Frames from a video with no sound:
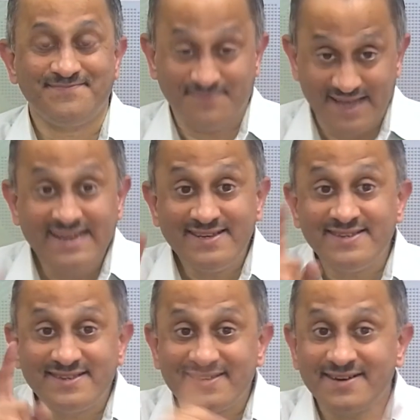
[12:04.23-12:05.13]
There
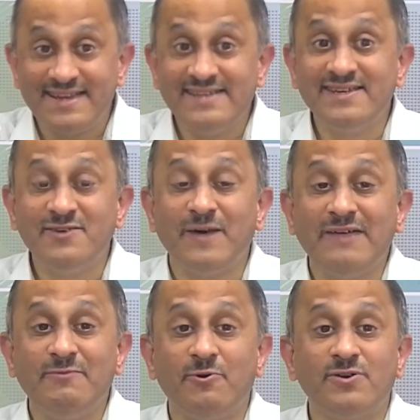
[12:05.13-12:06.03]
is a reason why
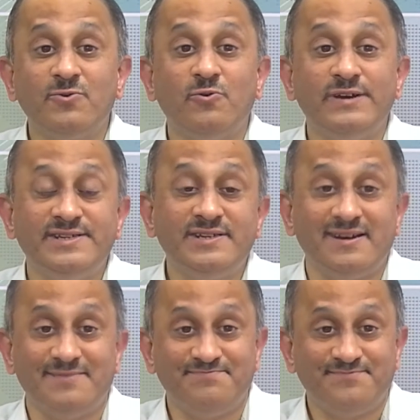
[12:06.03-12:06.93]
we want to go digital,
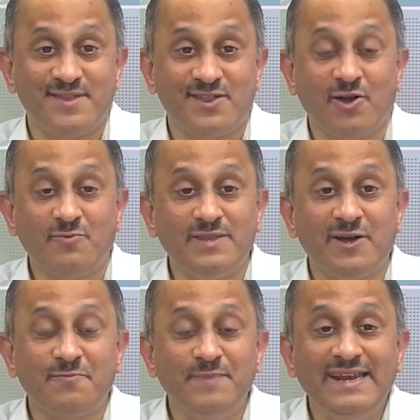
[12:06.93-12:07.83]
it is not
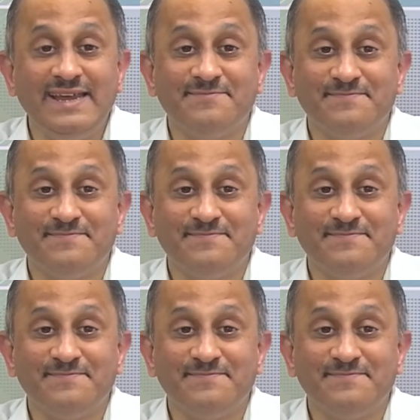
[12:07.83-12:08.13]
without meaning.